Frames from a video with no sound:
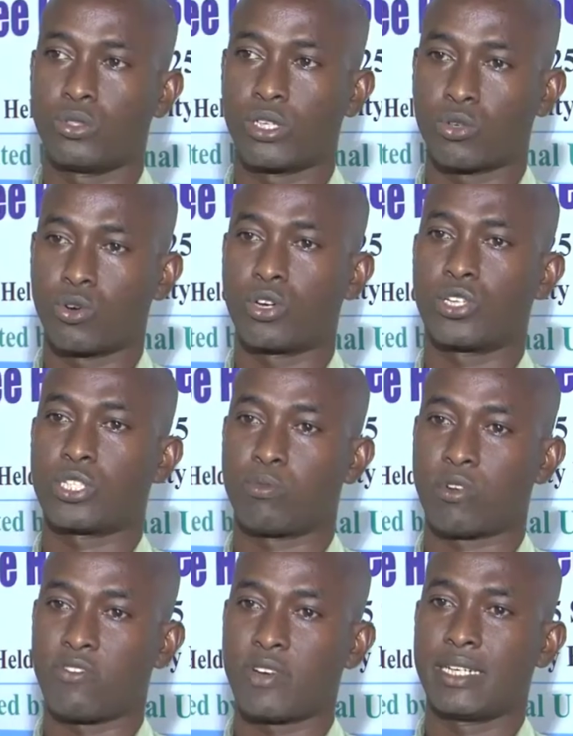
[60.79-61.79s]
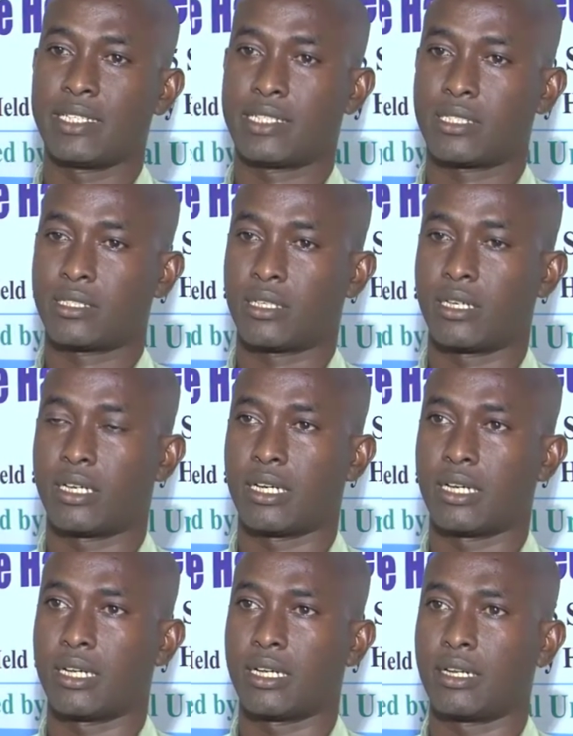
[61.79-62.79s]
The course provides
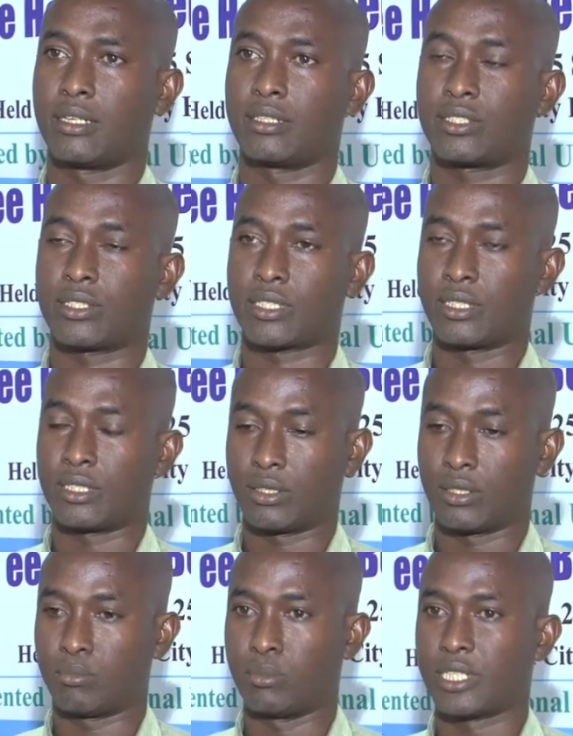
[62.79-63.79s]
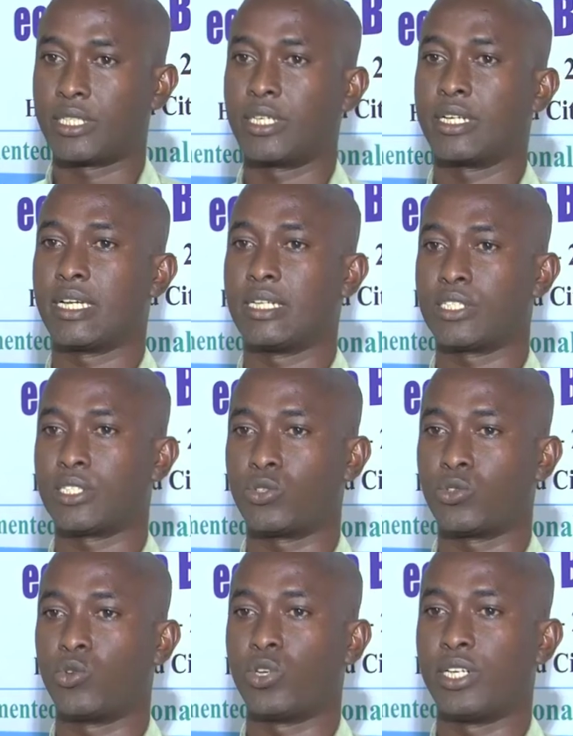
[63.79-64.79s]
um, materials
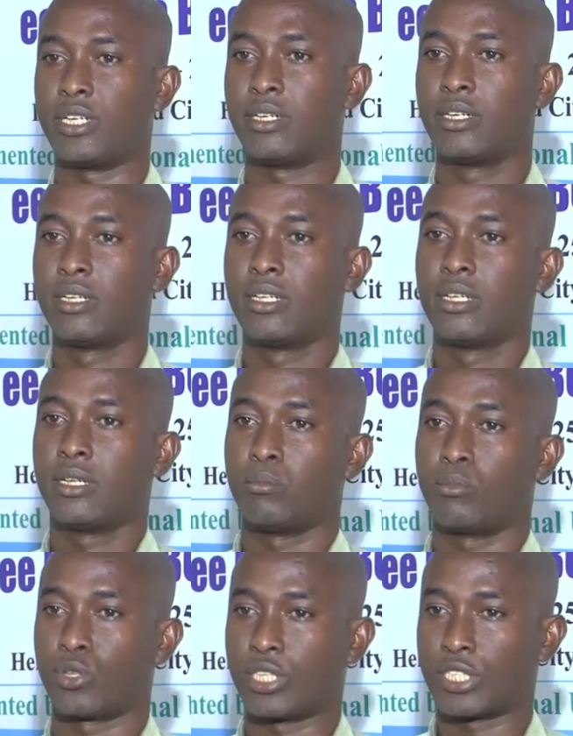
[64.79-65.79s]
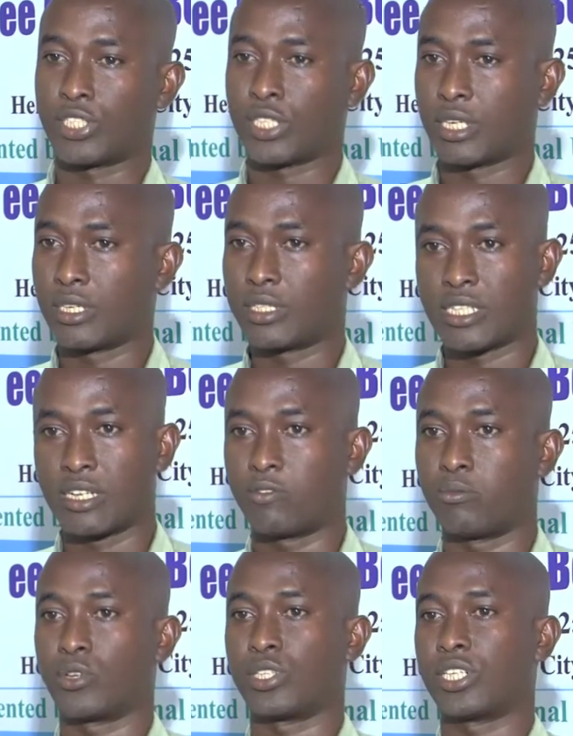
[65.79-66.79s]
including protection,
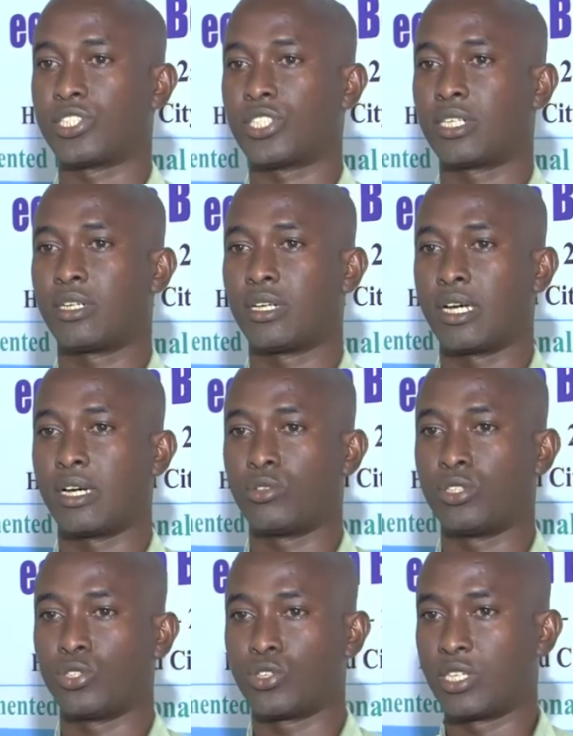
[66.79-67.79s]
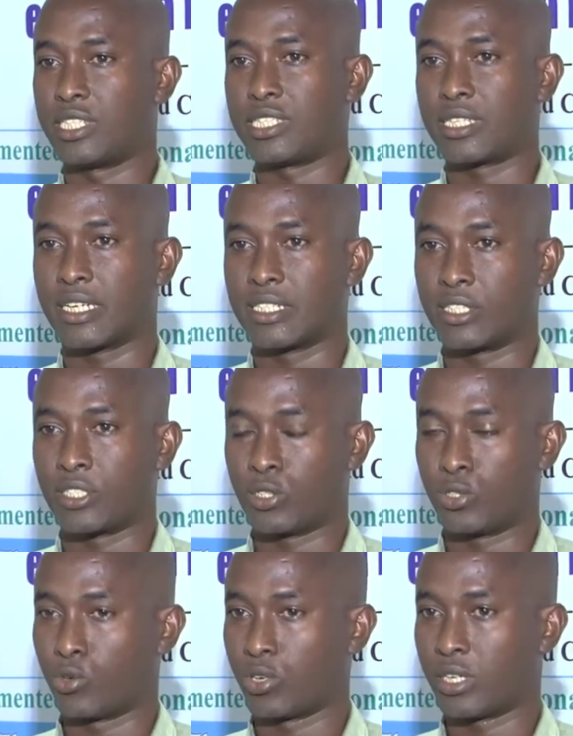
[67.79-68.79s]
self-protection, how the journalist can
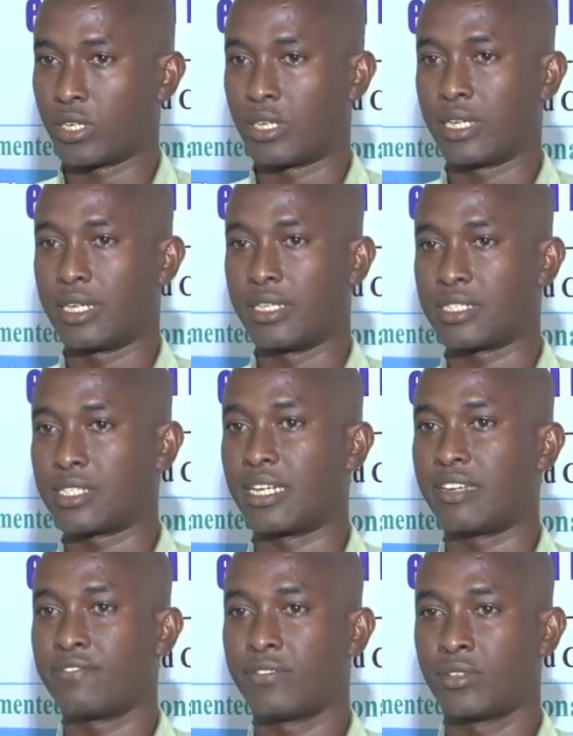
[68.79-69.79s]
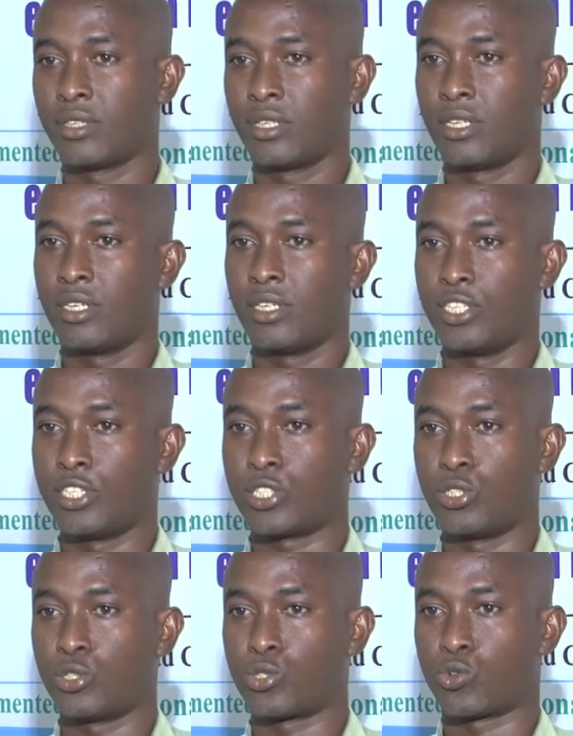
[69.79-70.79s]
secure uh, his life, his
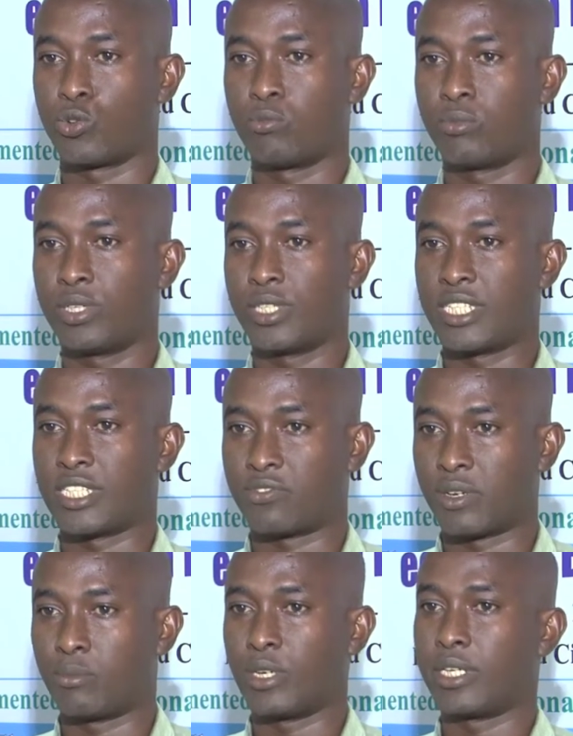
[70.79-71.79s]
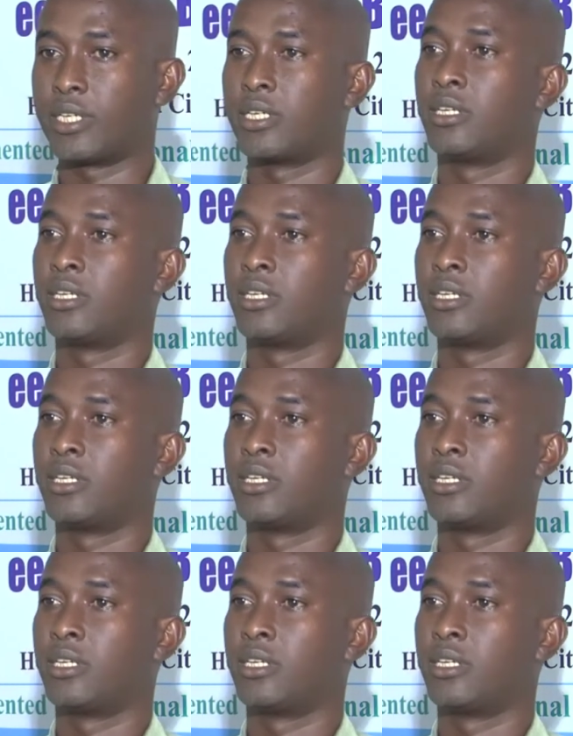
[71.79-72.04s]
newsroom, his family,